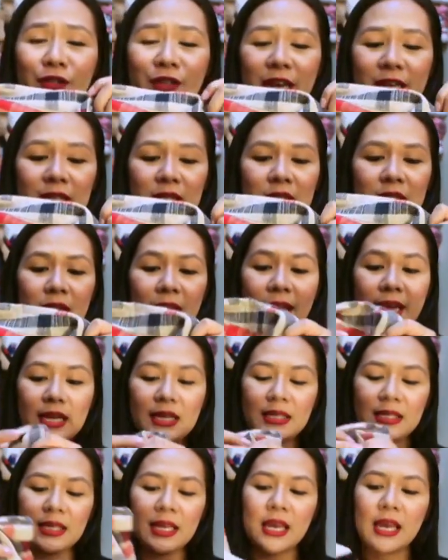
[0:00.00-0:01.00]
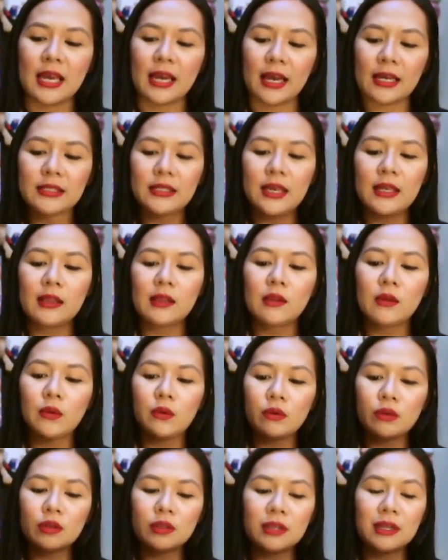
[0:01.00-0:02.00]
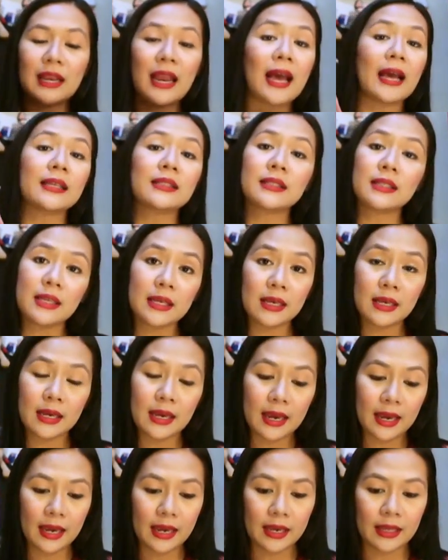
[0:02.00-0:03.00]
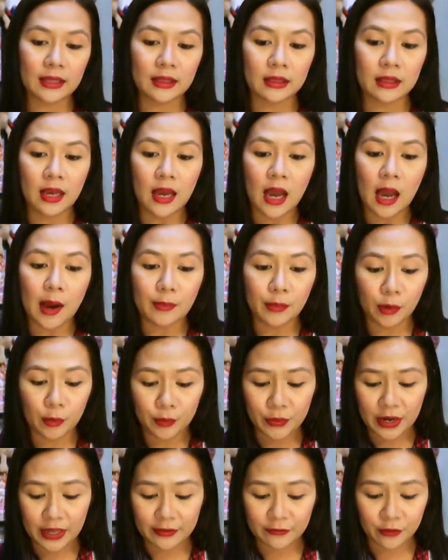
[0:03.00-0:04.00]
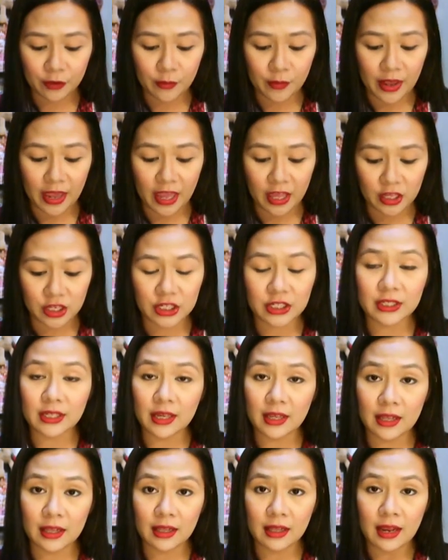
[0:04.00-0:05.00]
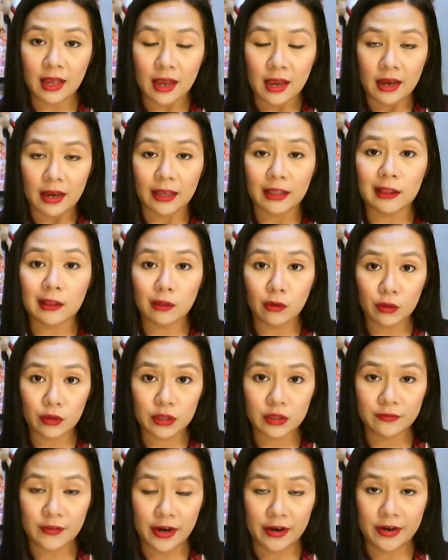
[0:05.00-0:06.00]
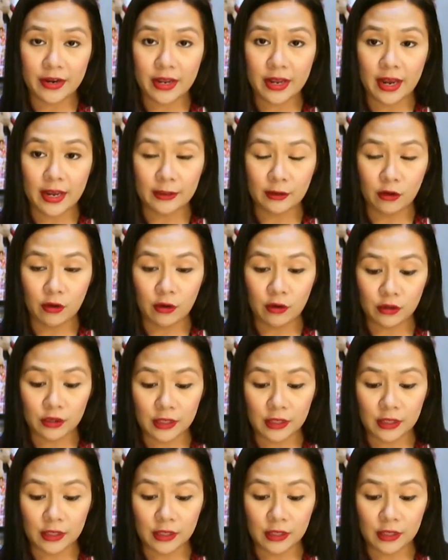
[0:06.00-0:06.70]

dress, guys, kasi it looks classy and appropriate for my age. Still, it looks very, ano,